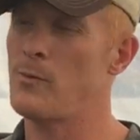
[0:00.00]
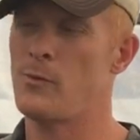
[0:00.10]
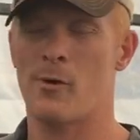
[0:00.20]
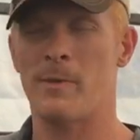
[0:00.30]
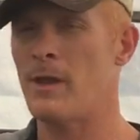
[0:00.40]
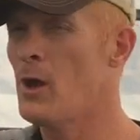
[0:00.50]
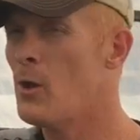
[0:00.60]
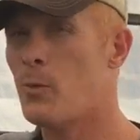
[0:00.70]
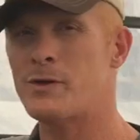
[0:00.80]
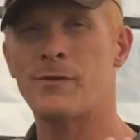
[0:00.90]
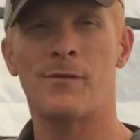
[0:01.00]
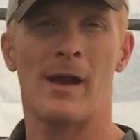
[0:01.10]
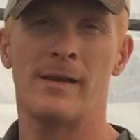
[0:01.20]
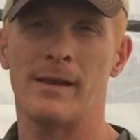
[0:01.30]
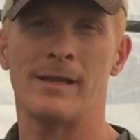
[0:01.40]
normally we'll just
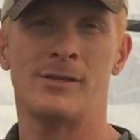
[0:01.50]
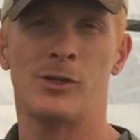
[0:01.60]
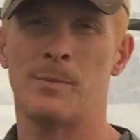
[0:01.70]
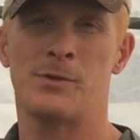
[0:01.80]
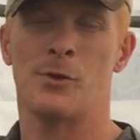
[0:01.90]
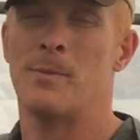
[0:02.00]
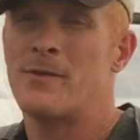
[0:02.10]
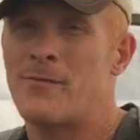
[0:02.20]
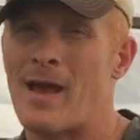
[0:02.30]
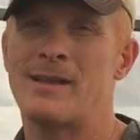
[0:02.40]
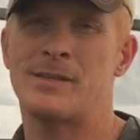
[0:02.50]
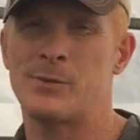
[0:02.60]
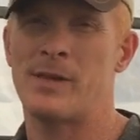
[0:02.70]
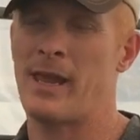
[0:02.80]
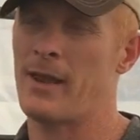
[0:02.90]
find it and ship it to them as fast
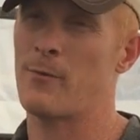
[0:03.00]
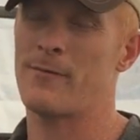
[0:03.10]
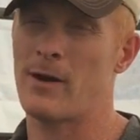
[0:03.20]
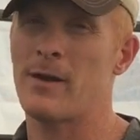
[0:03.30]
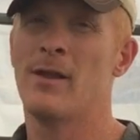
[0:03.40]
as we can. We're very